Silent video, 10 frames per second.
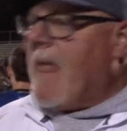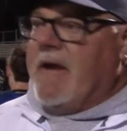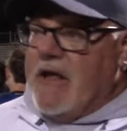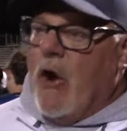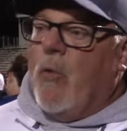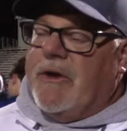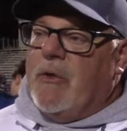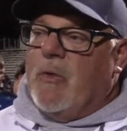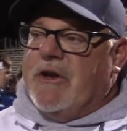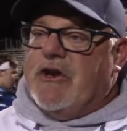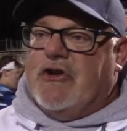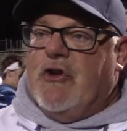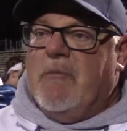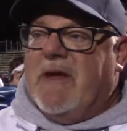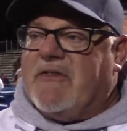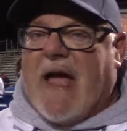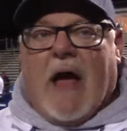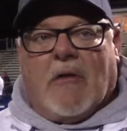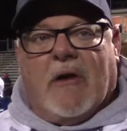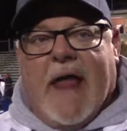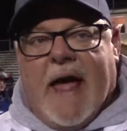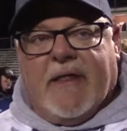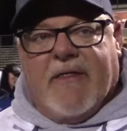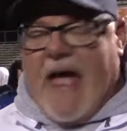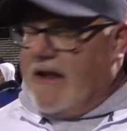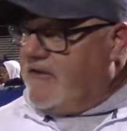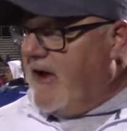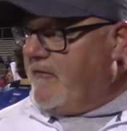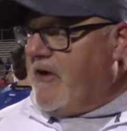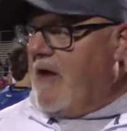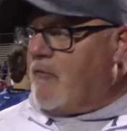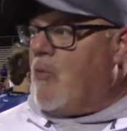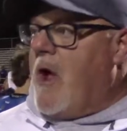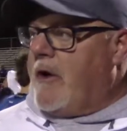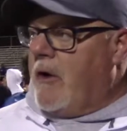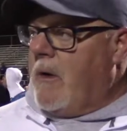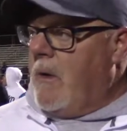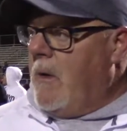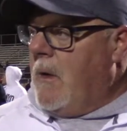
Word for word: you know, when when you do miss out on that that tough tough runner,